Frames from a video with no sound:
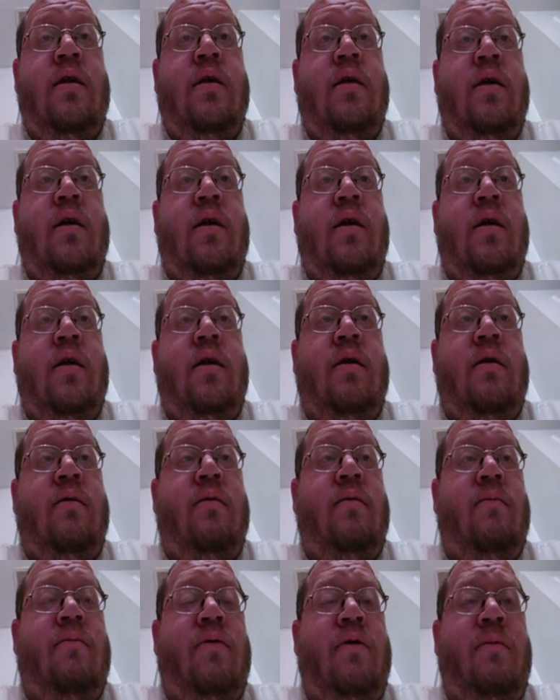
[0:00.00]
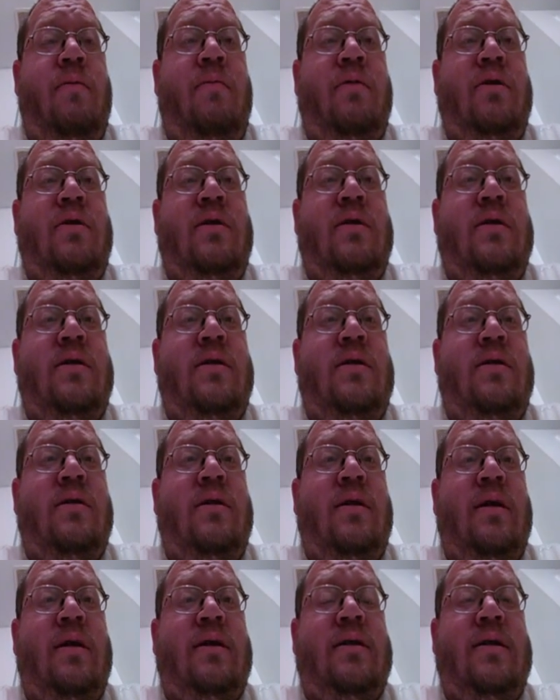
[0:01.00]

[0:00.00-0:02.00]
uh, pretty much like